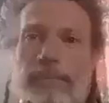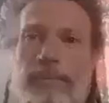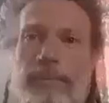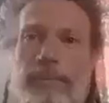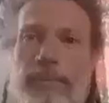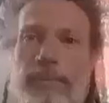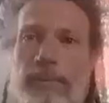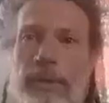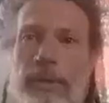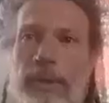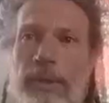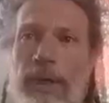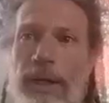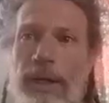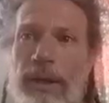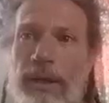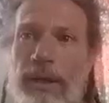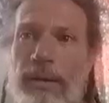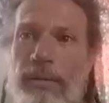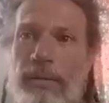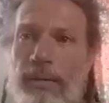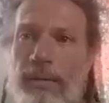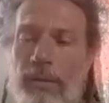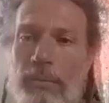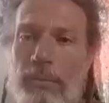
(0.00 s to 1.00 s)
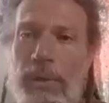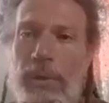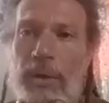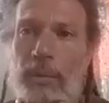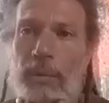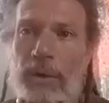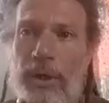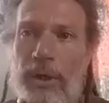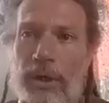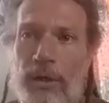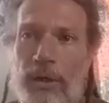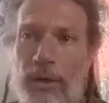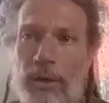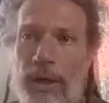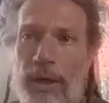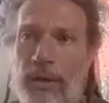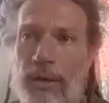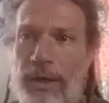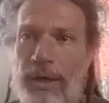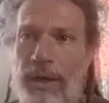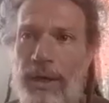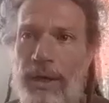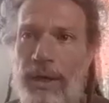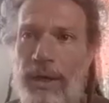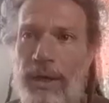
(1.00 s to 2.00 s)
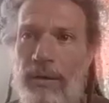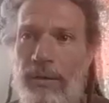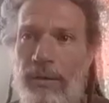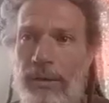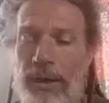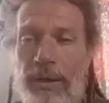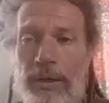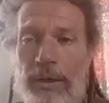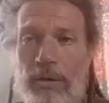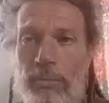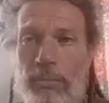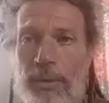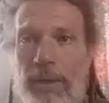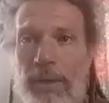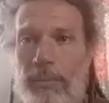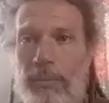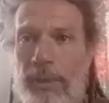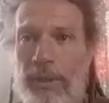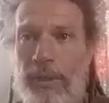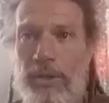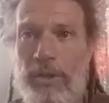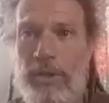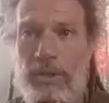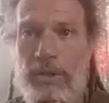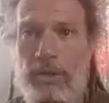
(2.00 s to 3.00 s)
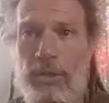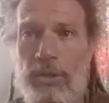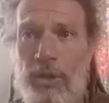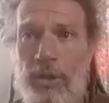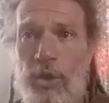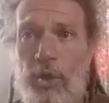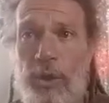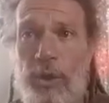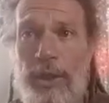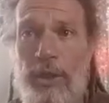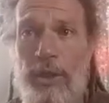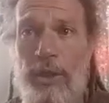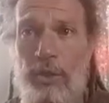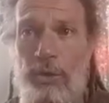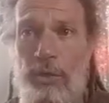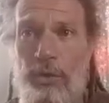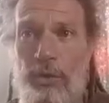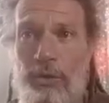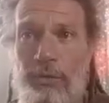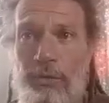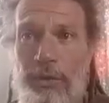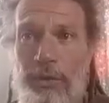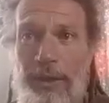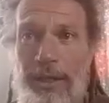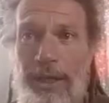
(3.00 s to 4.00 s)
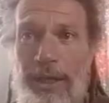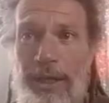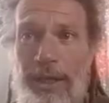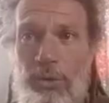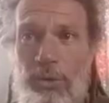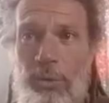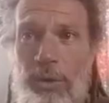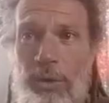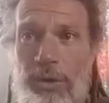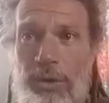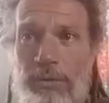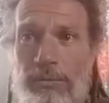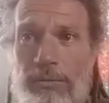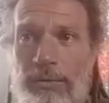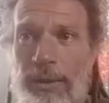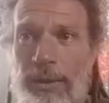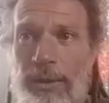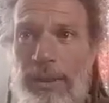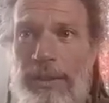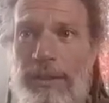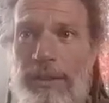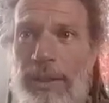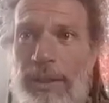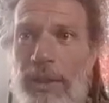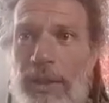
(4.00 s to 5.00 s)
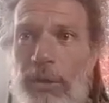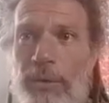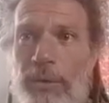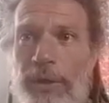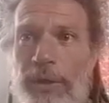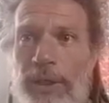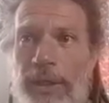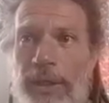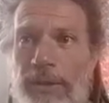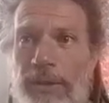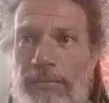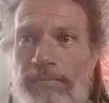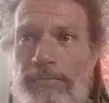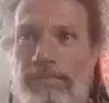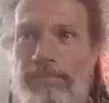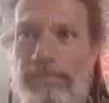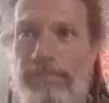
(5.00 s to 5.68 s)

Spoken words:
you might want to ground out. Like, you might want to just do a green juice for the next one, like celery and,